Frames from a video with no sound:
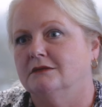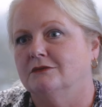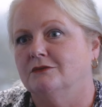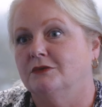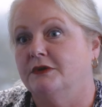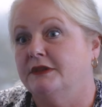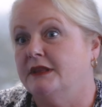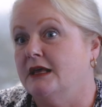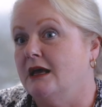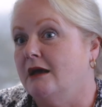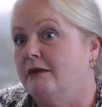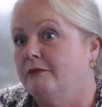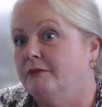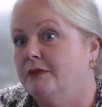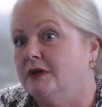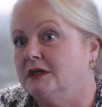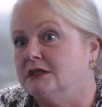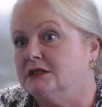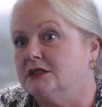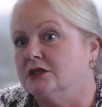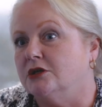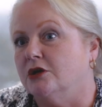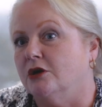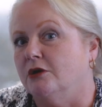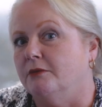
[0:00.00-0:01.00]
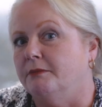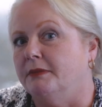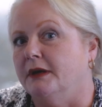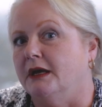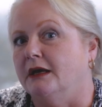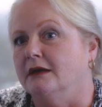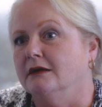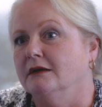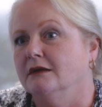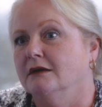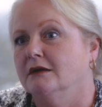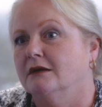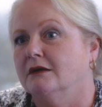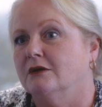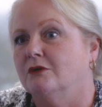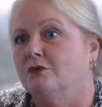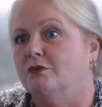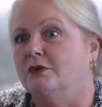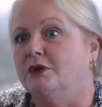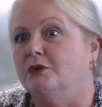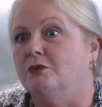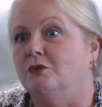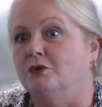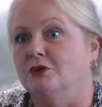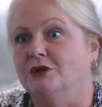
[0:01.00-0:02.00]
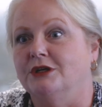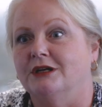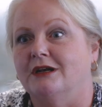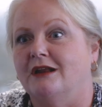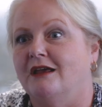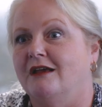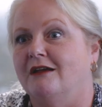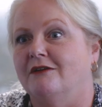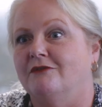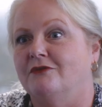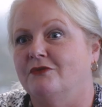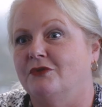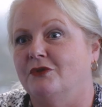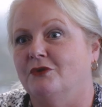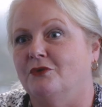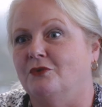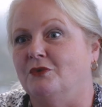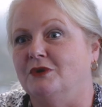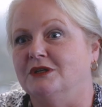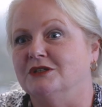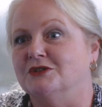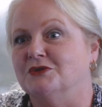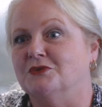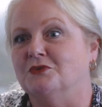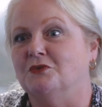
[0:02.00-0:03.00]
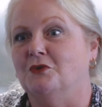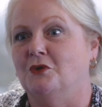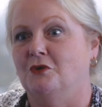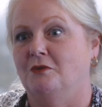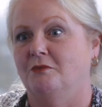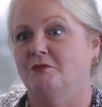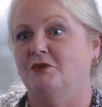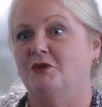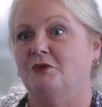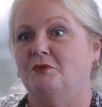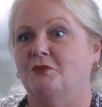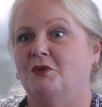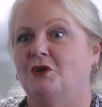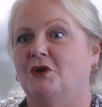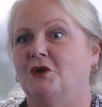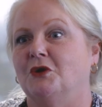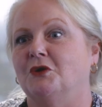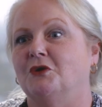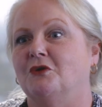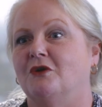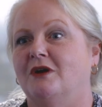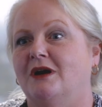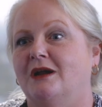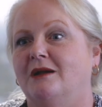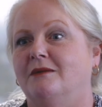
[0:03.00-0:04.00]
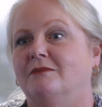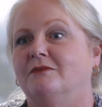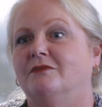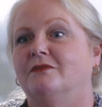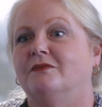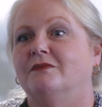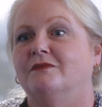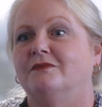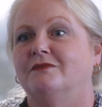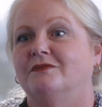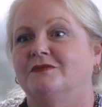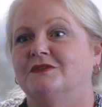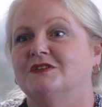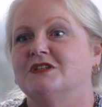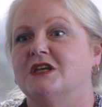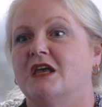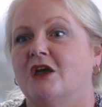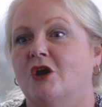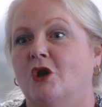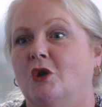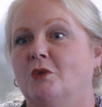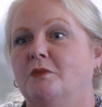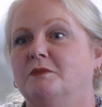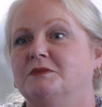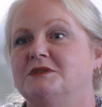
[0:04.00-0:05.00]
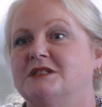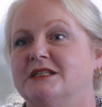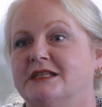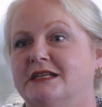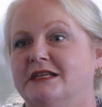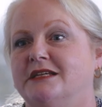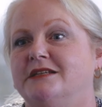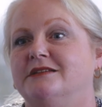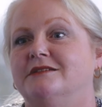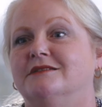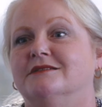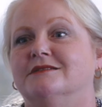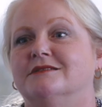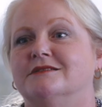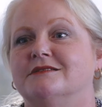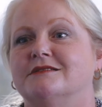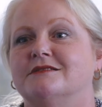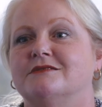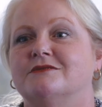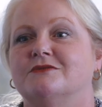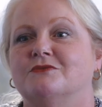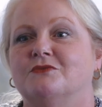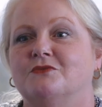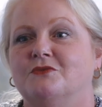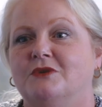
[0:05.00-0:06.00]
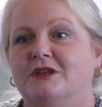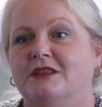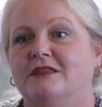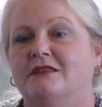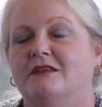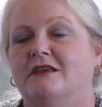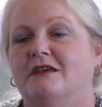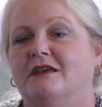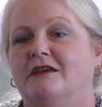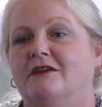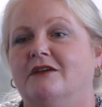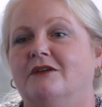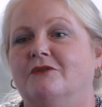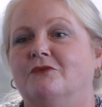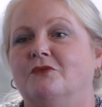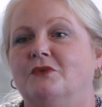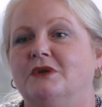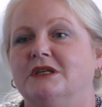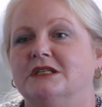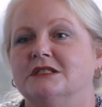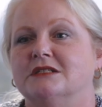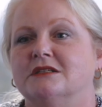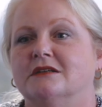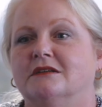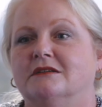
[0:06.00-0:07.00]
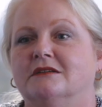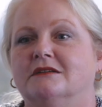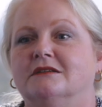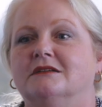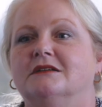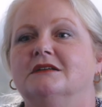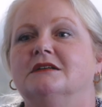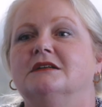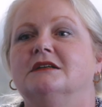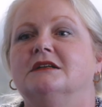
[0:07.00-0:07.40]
Without Bendigo Bank, we wouldn't have the Winter Warmth program to help seniors with their winter